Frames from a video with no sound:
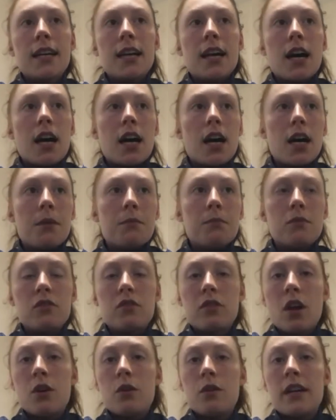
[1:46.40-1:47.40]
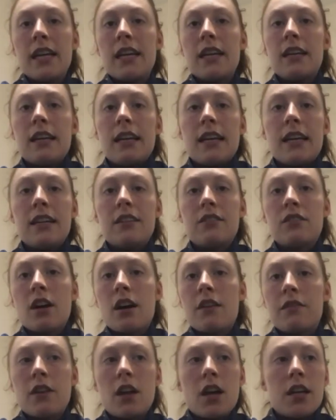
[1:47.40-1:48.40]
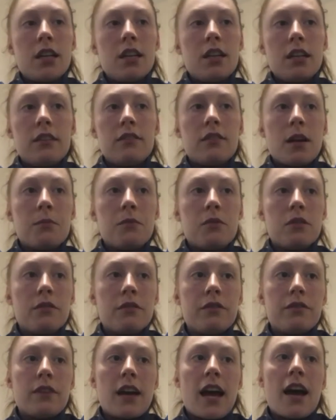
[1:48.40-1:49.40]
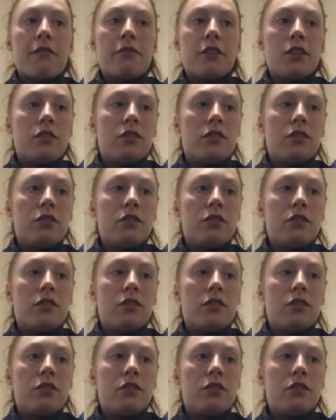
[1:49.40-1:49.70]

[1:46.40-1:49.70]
Um, so it, it is tough, like in terms of having